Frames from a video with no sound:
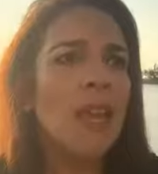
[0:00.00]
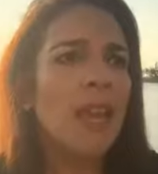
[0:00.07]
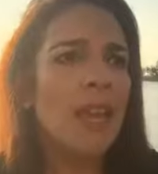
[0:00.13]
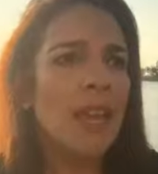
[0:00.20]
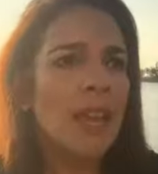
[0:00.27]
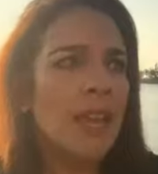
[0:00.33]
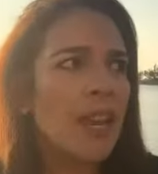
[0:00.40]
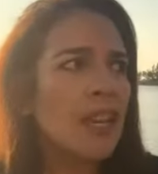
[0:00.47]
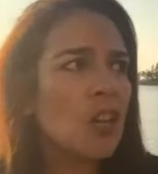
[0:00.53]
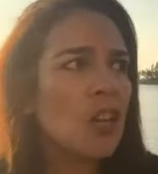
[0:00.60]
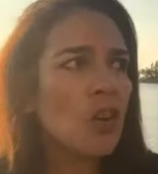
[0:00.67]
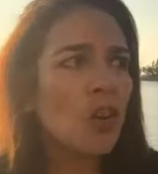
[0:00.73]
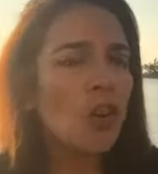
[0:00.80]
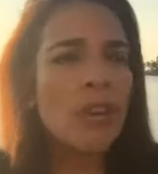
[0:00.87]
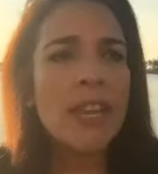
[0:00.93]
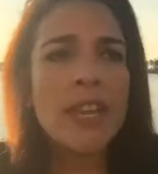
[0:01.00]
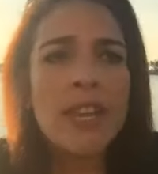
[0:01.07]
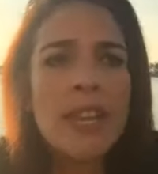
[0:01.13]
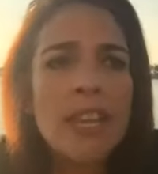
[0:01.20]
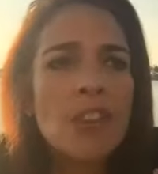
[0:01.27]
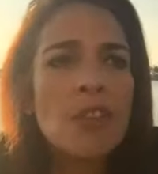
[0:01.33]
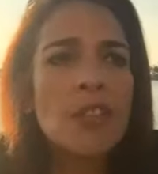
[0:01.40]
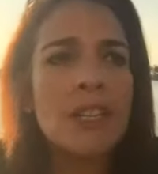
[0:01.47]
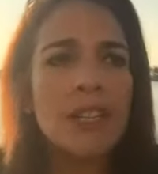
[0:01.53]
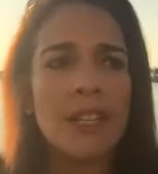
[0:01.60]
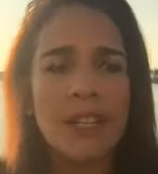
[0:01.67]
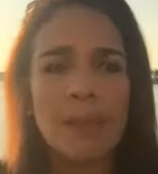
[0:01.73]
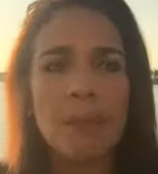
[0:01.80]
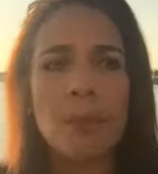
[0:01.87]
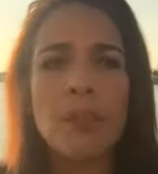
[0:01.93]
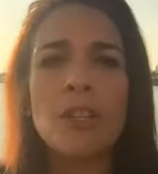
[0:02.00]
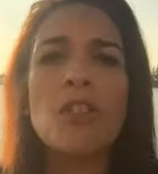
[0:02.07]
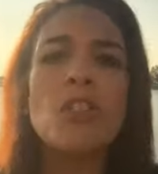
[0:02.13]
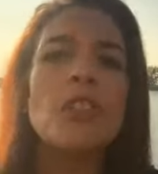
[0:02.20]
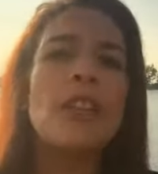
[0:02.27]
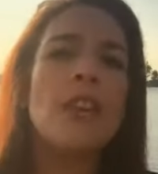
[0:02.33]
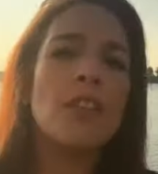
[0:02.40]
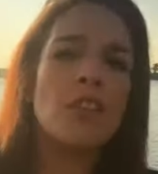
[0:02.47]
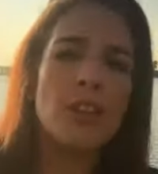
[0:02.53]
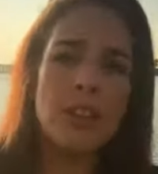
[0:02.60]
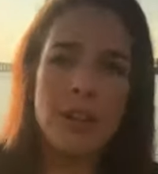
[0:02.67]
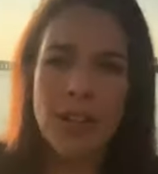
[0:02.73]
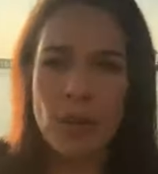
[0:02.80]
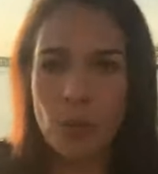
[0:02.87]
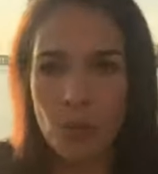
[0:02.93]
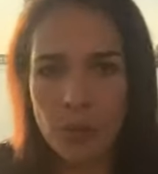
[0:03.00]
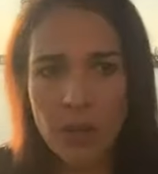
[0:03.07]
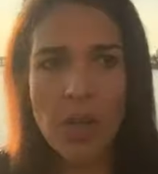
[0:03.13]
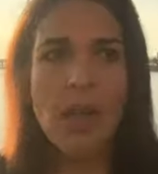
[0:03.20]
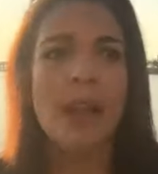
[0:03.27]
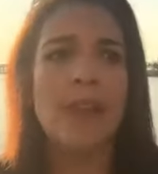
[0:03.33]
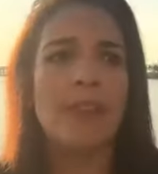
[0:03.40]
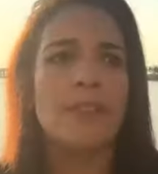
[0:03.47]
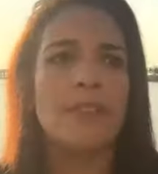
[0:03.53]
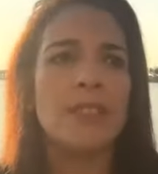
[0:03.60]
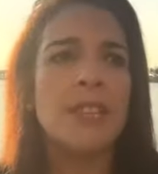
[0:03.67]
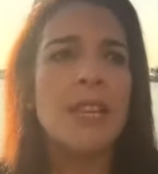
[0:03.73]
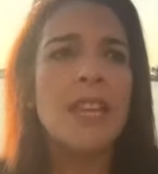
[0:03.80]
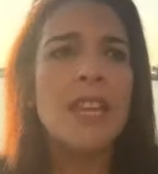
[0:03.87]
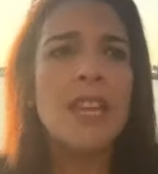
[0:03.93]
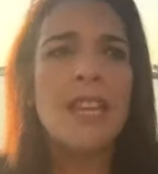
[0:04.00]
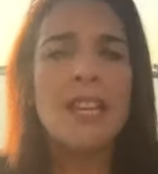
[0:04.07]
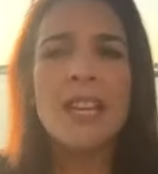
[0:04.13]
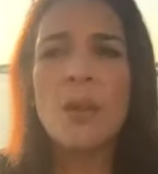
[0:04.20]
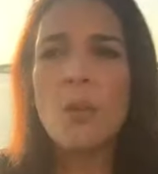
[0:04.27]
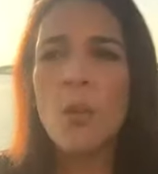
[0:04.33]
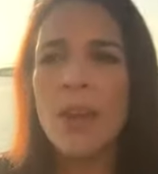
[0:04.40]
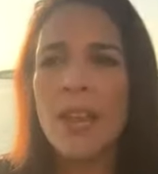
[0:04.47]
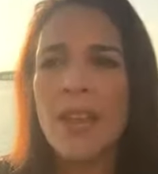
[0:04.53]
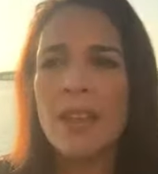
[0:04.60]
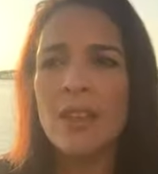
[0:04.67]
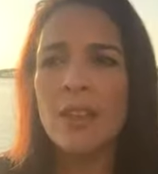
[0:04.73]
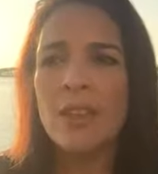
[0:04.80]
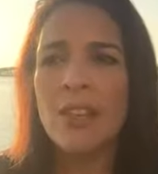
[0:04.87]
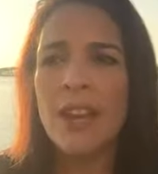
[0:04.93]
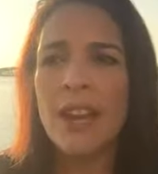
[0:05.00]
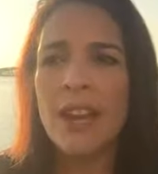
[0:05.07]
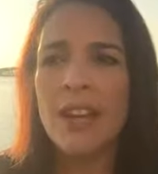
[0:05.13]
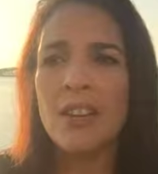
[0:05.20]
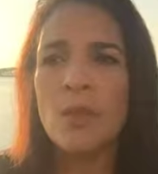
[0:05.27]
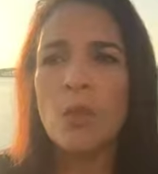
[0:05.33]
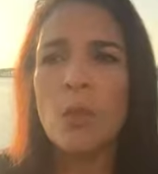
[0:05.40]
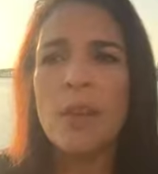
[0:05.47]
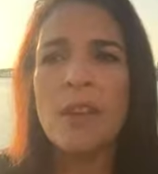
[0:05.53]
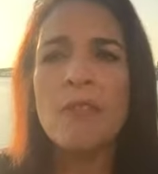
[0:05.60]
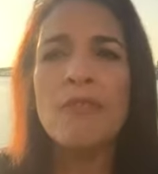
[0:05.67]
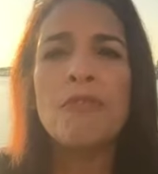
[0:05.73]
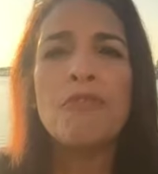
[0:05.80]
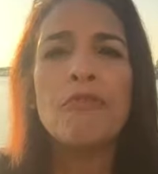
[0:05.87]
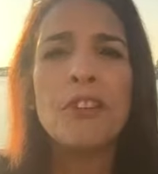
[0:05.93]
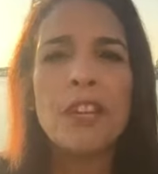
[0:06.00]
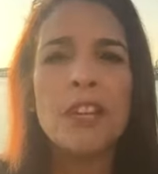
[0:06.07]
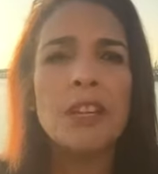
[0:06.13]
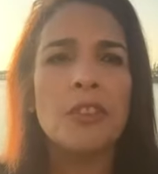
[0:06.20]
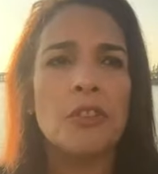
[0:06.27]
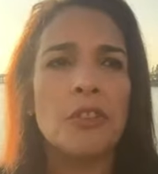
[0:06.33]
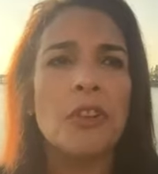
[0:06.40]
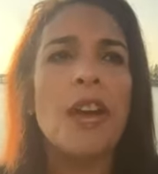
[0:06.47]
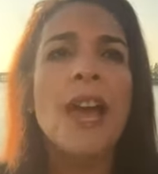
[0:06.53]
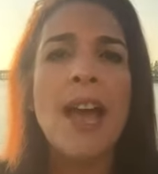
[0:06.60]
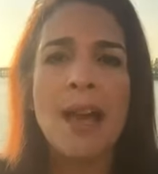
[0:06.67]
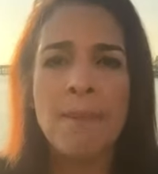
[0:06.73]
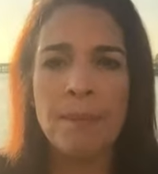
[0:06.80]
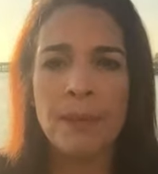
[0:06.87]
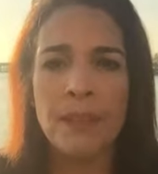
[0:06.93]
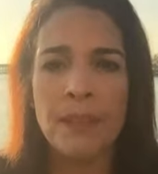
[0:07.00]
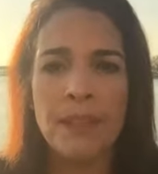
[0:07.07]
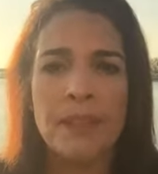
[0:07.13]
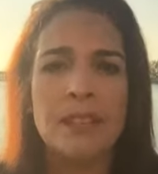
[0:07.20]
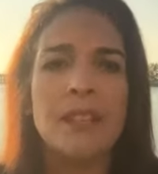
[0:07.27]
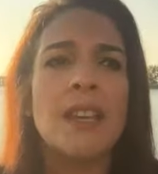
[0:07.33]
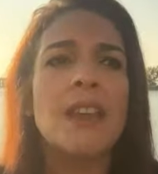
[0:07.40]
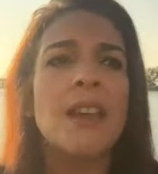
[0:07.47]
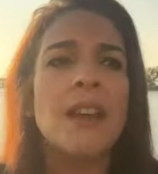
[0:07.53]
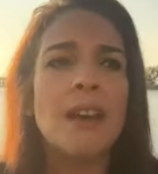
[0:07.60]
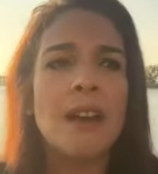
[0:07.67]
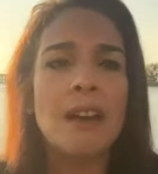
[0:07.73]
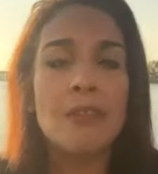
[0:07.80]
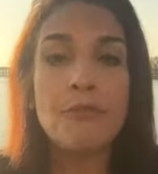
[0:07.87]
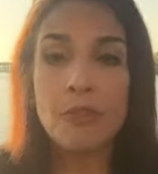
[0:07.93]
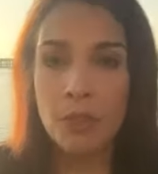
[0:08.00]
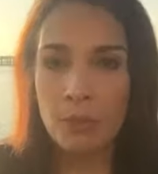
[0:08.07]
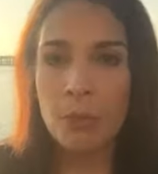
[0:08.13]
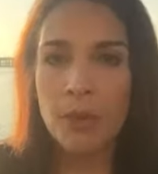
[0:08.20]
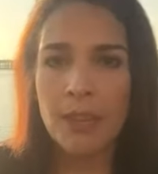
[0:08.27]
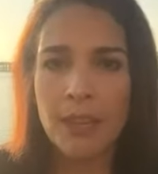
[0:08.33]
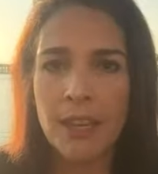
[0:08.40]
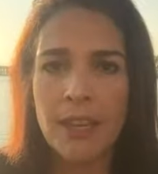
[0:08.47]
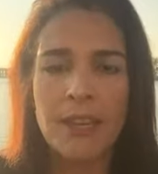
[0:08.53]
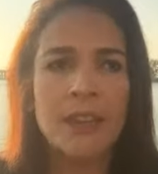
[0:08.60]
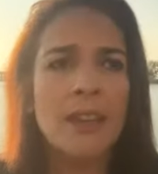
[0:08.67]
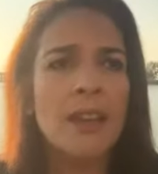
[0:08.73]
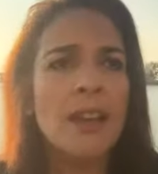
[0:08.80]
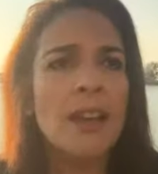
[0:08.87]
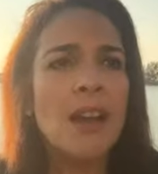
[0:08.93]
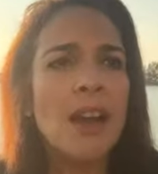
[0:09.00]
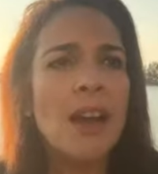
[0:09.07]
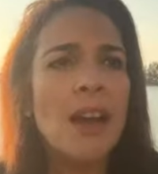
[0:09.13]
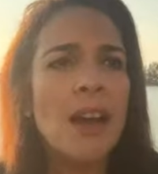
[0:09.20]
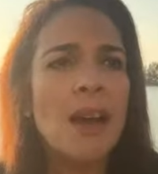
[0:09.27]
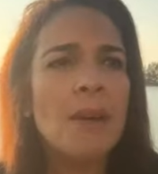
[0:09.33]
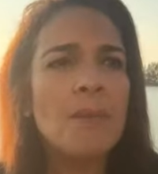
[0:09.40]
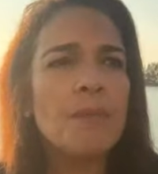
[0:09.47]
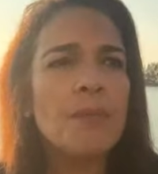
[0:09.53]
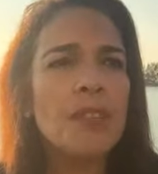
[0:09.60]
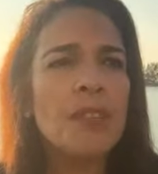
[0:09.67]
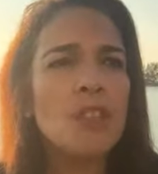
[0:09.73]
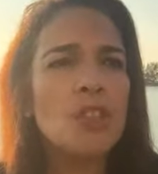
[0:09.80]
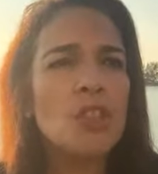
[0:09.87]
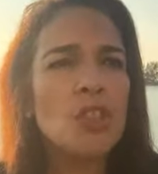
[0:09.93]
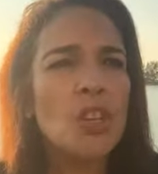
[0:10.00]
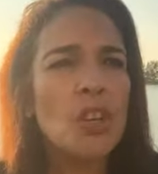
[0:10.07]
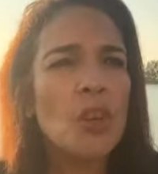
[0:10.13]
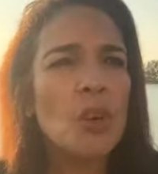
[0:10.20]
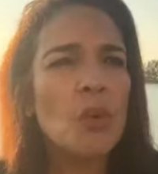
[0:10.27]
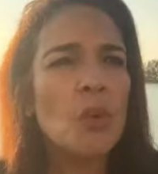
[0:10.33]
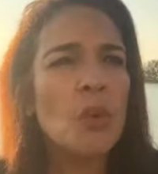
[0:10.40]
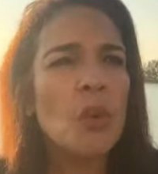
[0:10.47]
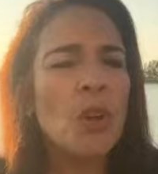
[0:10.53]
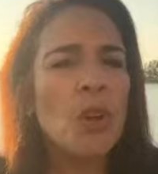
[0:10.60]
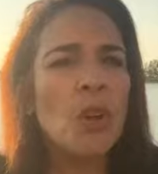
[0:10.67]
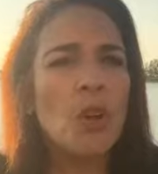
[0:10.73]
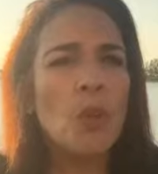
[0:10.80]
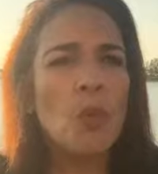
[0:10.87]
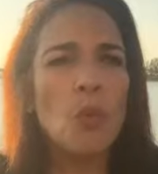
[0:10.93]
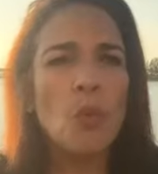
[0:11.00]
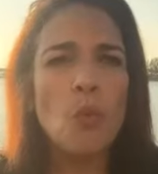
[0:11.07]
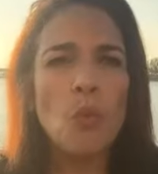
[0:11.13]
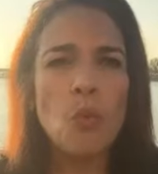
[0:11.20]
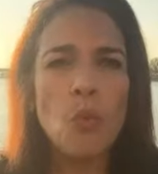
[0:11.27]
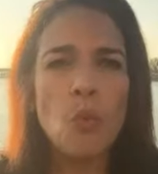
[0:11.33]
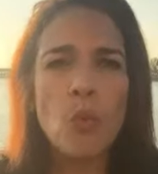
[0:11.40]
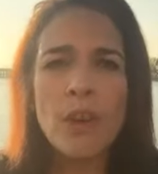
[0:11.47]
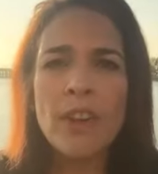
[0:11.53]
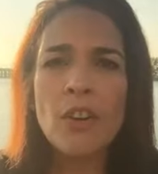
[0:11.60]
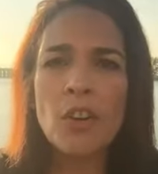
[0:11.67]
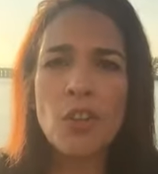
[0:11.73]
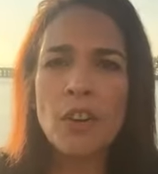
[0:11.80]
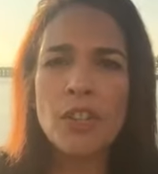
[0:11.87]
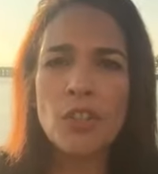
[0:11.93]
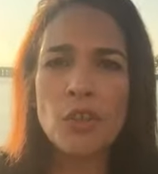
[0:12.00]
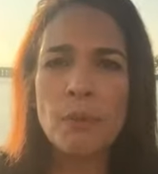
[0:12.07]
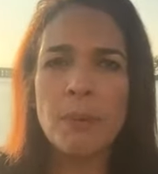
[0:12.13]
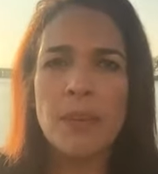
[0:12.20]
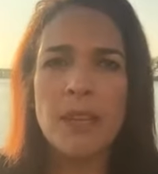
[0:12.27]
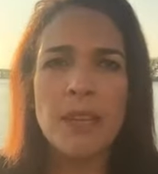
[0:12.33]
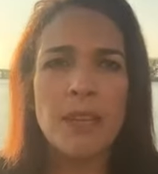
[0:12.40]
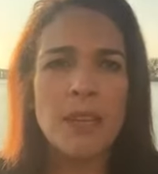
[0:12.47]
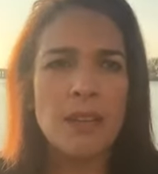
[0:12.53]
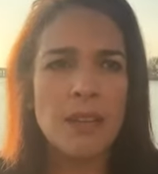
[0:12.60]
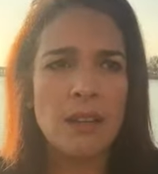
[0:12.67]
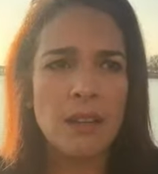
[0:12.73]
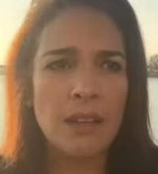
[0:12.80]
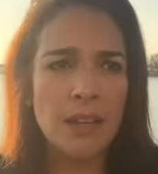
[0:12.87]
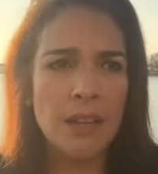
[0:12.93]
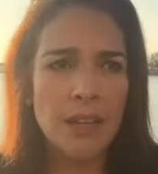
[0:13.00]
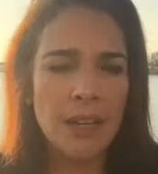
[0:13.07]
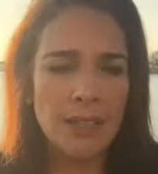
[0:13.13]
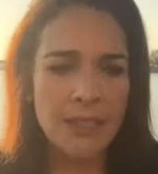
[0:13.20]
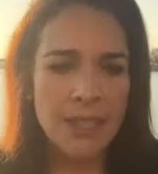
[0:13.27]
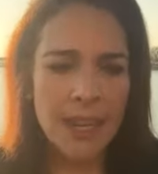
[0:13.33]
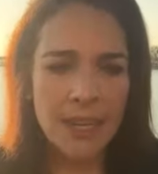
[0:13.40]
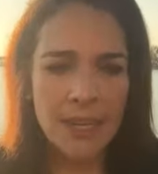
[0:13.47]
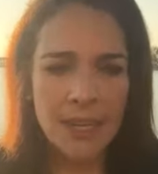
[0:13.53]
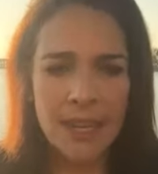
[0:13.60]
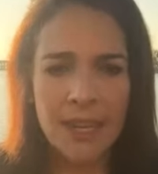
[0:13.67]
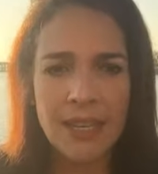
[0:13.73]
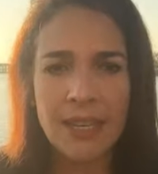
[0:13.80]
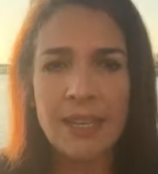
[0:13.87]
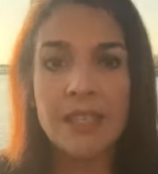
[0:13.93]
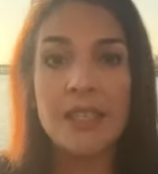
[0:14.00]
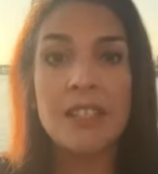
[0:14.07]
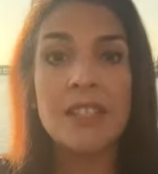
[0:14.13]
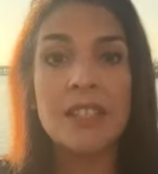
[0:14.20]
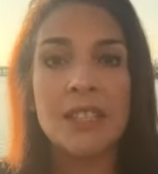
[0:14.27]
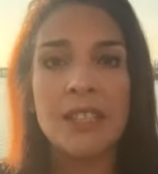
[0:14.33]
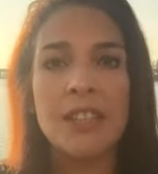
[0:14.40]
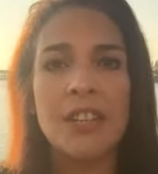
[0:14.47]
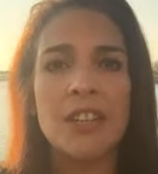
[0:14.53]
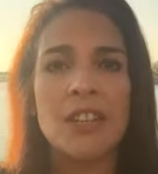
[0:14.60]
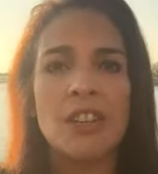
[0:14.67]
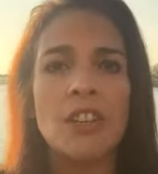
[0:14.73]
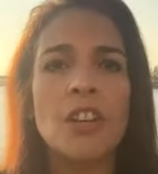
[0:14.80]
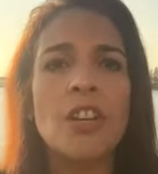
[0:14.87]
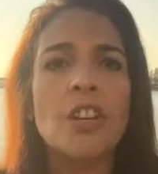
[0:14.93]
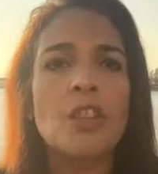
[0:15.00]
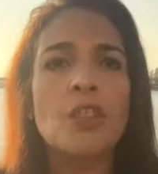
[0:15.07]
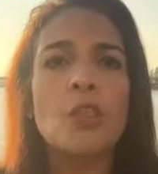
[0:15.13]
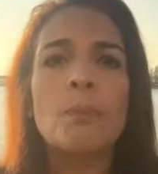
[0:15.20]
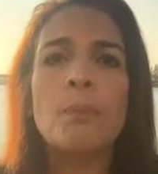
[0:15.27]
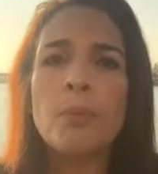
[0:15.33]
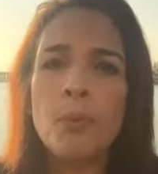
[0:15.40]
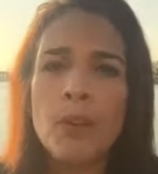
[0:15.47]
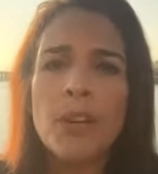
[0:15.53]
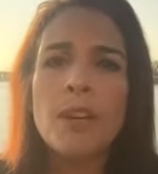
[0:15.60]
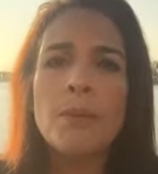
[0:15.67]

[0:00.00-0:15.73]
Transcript: and coherently putting together in our lives in a way that we feel happiness from within. So we are going to be dedicating this year to pretty